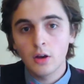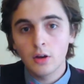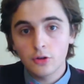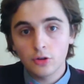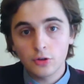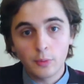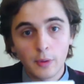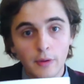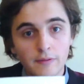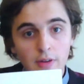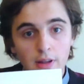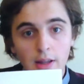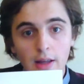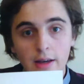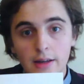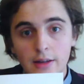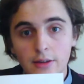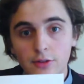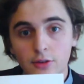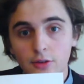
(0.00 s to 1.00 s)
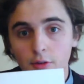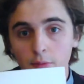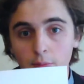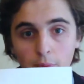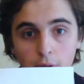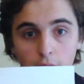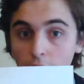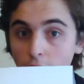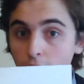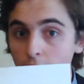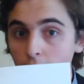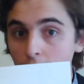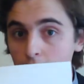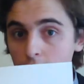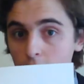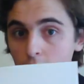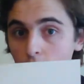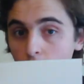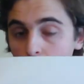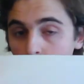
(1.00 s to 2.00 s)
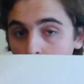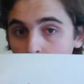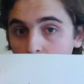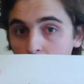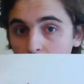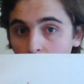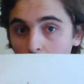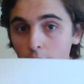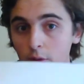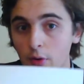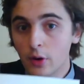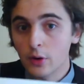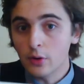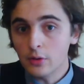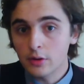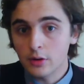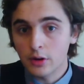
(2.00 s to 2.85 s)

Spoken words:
So when the light being reflected off of this arrow